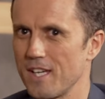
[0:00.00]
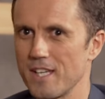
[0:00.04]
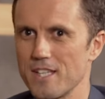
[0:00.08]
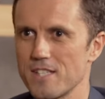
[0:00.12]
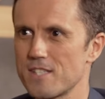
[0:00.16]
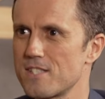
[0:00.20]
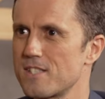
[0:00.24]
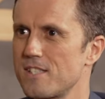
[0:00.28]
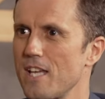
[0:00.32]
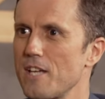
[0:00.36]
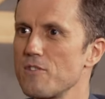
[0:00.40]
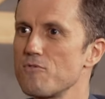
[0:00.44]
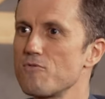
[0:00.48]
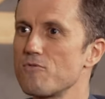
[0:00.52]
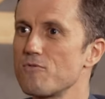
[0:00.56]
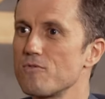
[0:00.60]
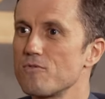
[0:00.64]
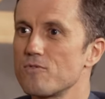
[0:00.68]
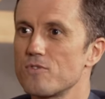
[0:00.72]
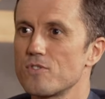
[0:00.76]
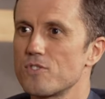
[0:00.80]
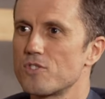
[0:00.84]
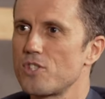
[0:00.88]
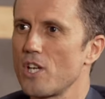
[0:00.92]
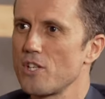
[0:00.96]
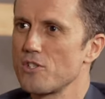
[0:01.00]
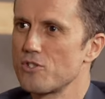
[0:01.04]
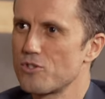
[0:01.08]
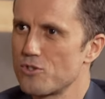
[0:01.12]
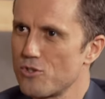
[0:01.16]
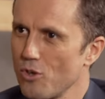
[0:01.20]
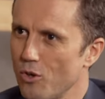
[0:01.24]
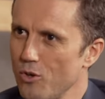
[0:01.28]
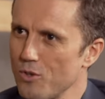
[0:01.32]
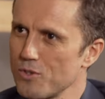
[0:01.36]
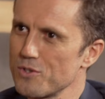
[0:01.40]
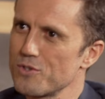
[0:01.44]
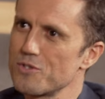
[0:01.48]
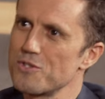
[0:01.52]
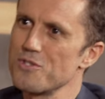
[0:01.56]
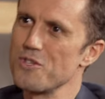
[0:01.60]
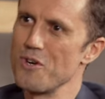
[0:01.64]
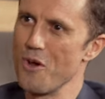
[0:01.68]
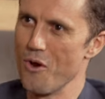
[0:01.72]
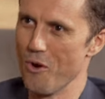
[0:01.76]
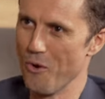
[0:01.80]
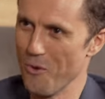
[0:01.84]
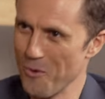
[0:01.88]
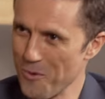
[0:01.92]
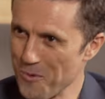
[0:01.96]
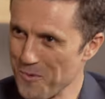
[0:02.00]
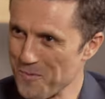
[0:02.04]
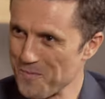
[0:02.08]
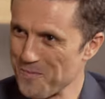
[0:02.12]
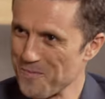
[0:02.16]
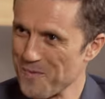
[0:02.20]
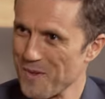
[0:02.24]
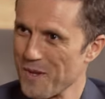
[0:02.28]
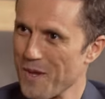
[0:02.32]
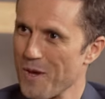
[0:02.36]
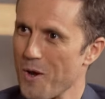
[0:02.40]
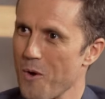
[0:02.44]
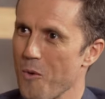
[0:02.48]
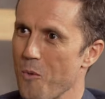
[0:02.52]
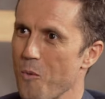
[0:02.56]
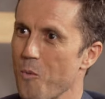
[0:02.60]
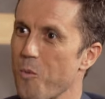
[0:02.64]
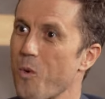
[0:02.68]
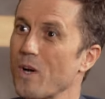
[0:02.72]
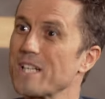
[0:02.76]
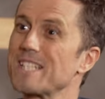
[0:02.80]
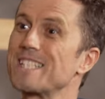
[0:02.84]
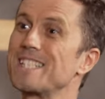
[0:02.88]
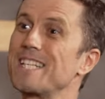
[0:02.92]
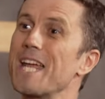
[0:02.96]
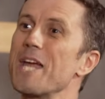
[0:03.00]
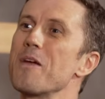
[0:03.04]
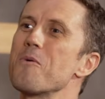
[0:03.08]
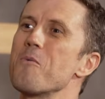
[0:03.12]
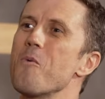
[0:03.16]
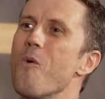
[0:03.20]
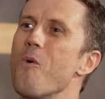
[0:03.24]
is they don't know what they